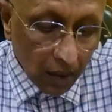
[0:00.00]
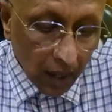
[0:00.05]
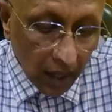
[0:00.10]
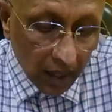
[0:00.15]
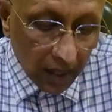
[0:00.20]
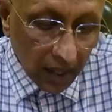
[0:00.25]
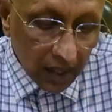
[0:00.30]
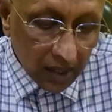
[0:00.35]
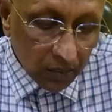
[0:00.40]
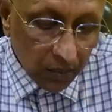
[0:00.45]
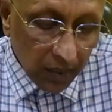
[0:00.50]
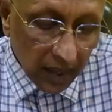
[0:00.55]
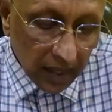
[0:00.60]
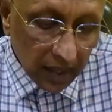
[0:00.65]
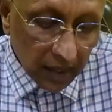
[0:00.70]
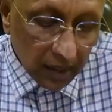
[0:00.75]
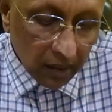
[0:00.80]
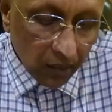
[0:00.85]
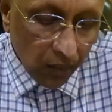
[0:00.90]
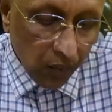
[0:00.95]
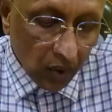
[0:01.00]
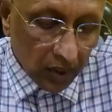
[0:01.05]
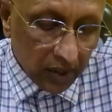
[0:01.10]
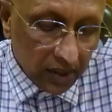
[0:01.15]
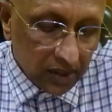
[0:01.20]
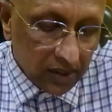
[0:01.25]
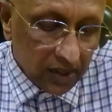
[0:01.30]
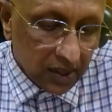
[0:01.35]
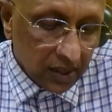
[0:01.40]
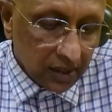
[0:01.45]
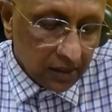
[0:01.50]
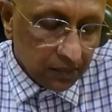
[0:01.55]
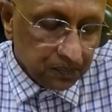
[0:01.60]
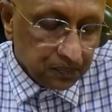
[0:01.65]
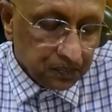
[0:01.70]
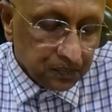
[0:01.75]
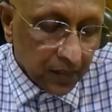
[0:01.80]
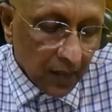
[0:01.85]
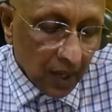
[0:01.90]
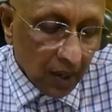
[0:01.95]
In next paragraph, what he said,
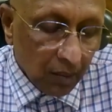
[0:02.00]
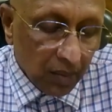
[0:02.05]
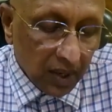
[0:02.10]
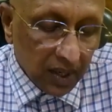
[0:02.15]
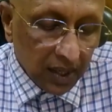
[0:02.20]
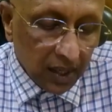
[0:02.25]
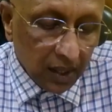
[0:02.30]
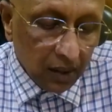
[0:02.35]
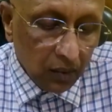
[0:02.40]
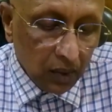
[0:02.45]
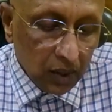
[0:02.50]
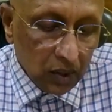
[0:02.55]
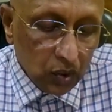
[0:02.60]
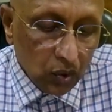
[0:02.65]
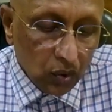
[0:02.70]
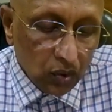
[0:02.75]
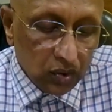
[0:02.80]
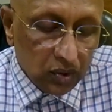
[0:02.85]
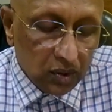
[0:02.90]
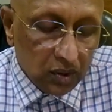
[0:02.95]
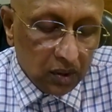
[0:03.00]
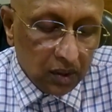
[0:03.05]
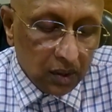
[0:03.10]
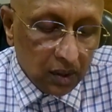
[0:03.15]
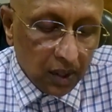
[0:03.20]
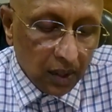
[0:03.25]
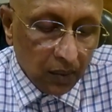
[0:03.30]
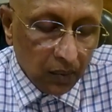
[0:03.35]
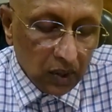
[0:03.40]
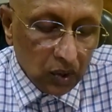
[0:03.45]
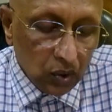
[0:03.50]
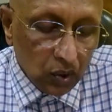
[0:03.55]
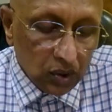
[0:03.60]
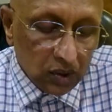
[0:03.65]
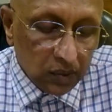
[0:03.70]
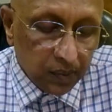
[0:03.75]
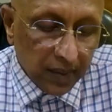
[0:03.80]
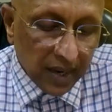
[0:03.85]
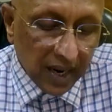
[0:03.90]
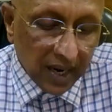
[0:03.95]
but even
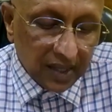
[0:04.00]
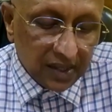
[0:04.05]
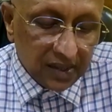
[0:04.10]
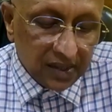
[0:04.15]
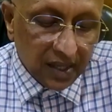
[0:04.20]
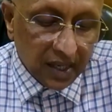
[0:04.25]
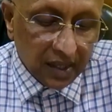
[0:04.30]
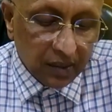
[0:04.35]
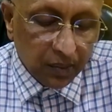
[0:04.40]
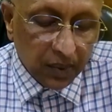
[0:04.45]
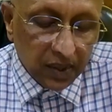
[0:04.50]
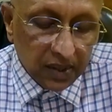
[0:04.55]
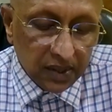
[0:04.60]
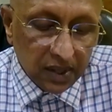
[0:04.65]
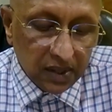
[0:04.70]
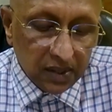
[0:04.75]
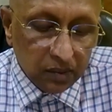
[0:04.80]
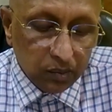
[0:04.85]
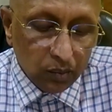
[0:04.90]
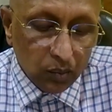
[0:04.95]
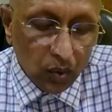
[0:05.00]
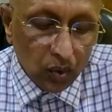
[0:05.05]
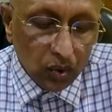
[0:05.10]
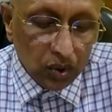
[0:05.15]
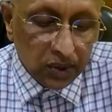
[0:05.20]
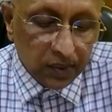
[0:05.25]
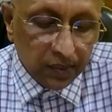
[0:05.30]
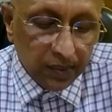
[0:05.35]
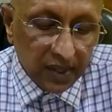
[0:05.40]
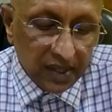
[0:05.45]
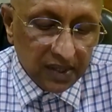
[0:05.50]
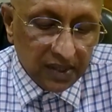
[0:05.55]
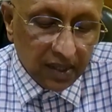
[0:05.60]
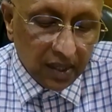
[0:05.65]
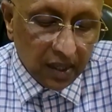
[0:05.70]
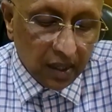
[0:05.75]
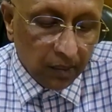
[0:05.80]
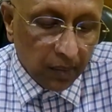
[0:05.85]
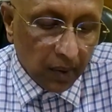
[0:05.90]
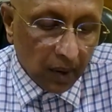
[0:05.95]
those plants that possess most
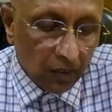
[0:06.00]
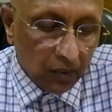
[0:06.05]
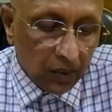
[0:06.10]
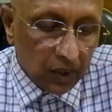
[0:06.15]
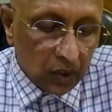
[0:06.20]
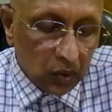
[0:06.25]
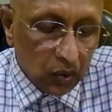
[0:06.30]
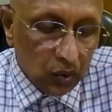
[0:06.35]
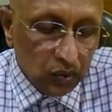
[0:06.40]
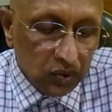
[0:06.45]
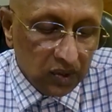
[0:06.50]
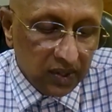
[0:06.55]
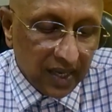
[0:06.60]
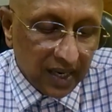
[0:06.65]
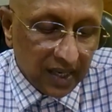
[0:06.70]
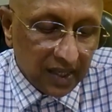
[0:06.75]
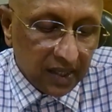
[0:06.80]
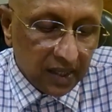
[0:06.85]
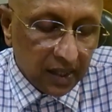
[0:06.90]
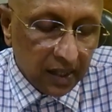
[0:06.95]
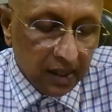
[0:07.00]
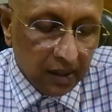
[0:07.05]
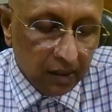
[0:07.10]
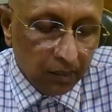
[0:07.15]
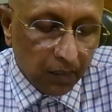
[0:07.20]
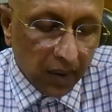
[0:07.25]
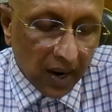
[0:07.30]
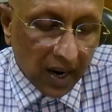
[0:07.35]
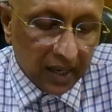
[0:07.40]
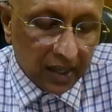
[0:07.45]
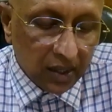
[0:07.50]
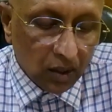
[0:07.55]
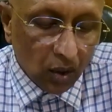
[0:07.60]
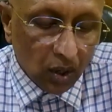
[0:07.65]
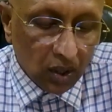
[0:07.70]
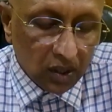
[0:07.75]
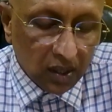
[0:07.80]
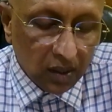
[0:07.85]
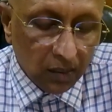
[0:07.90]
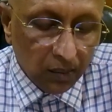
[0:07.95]
medicinal power lose that in part
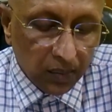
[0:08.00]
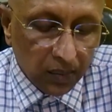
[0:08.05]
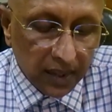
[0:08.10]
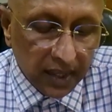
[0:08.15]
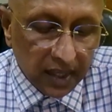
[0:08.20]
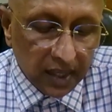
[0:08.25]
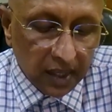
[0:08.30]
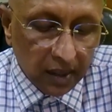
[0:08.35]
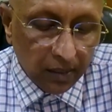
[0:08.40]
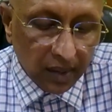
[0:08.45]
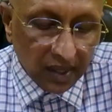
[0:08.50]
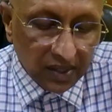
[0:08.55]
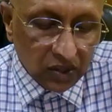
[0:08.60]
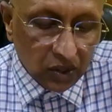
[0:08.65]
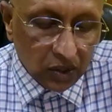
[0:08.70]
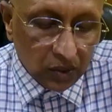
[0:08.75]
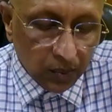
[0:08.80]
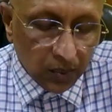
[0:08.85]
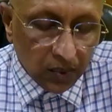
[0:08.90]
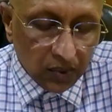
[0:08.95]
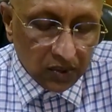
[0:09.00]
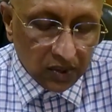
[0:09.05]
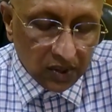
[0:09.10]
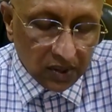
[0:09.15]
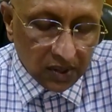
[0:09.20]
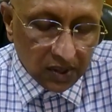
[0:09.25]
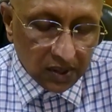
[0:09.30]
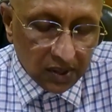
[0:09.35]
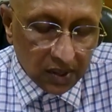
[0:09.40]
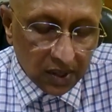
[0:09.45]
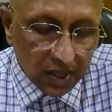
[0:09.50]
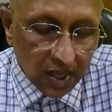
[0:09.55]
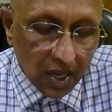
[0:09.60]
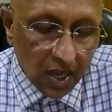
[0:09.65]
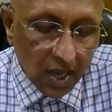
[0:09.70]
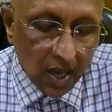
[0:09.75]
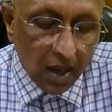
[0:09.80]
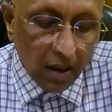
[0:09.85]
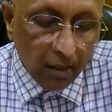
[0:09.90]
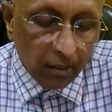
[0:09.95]
or completely by such processes.
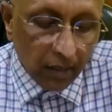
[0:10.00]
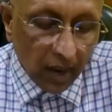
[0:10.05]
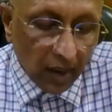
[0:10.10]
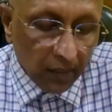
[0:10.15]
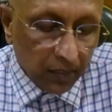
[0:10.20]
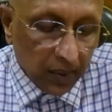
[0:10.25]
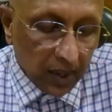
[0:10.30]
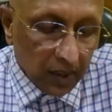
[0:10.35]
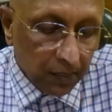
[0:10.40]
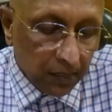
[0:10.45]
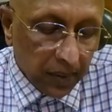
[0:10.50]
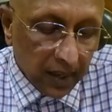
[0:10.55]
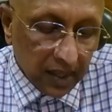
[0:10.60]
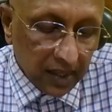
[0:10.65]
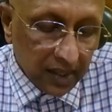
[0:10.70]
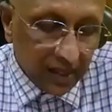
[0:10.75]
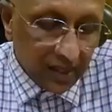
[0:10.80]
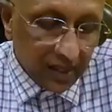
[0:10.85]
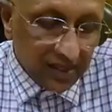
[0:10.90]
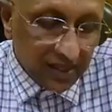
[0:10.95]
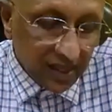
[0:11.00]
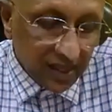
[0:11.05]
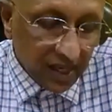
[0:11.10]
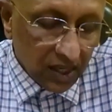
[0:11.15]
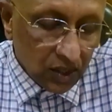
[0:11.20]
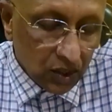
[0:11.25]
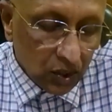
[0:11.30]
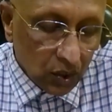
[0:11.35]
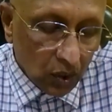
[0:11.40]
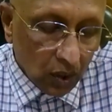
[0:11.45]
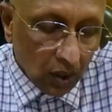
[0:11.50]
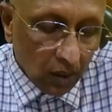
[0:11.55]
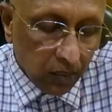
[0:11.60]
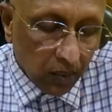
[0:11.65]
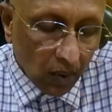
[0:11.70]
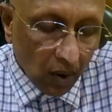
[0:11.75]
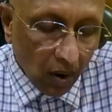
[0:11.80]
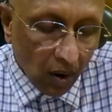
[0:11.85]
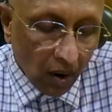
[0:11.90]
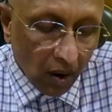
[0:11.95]
By perfect desiccation of
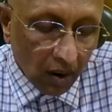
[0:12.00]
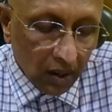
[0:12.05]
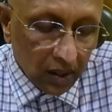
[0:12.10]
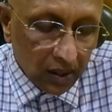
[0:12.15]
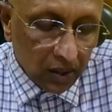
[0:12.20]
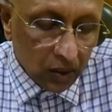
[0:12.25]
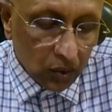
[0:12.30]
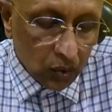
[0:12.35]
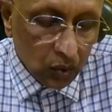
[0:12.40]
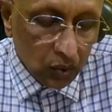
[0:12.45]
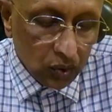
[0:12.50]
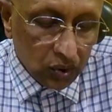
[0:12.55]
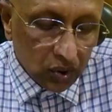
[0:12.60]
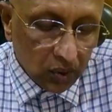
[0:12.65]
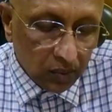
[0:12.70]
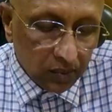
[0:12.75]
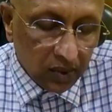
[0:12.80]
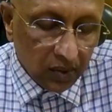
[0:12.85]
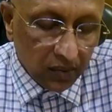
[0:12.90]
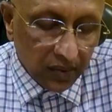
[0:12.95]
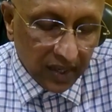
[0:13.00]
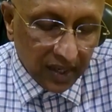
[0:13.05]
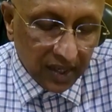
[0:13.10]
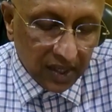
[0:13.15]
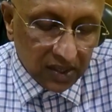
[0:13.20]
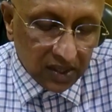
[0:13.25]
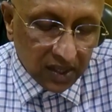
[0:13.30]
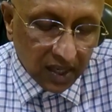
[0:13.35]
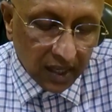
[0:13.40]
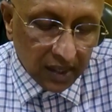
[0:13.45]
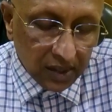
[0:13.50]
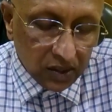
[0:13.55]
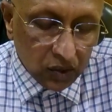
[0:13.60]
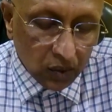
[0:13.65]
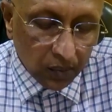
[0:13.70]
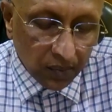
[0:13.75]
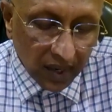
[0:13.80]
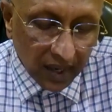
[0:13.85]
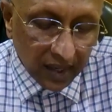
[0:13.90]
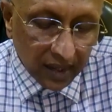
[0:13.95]
all the roots of the various kinds
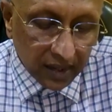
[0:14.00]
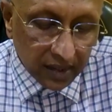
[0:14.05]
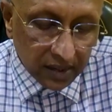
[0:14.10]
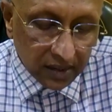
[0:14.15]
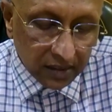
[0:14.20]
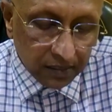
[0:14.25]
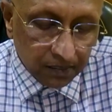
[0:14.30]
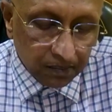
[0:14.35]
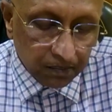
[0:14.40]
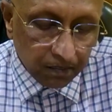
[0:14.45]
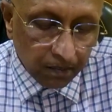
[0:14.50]
of iris,